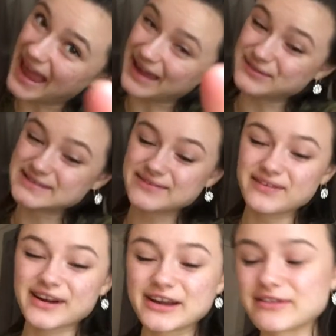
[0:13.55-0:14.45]
It was a
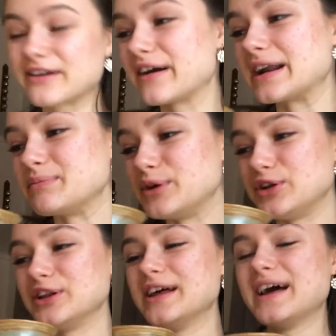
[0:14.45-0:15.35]
very
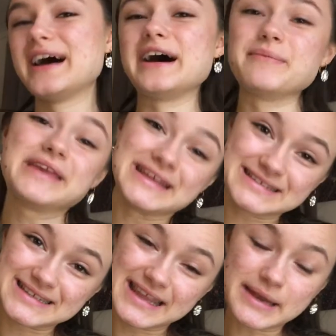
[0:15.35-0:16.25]
regrettable
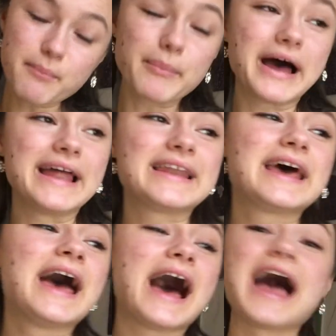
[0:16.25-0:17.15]
incident, but
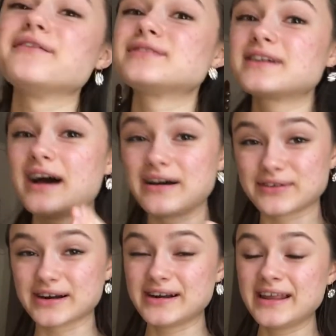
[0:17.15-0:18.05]
I've
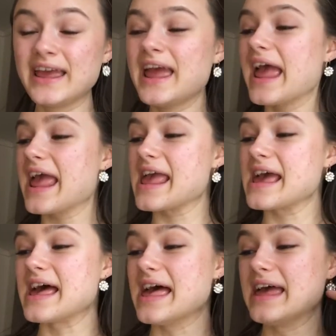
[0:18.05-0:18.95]
recovered
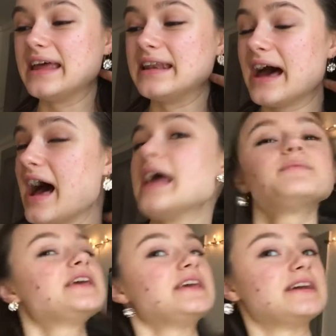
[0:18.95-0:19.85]
and I'm
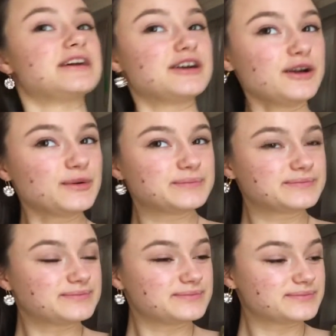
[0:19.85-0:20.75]
here
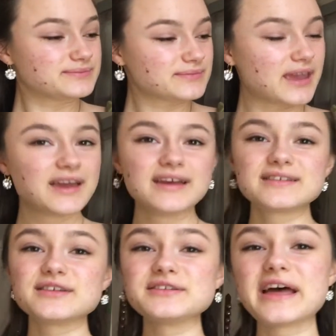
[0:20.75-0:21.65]

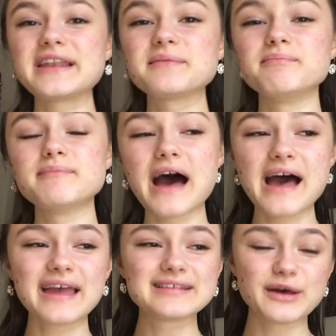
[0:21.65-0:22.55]
to lend
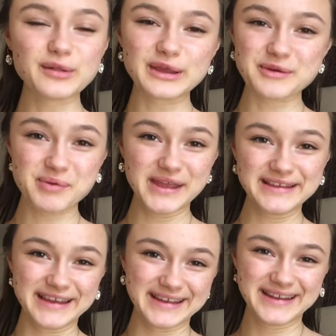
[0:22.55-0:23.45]
my lowly
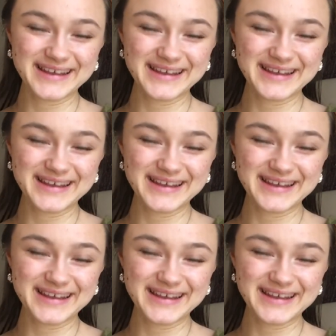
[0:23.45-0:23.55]
opinion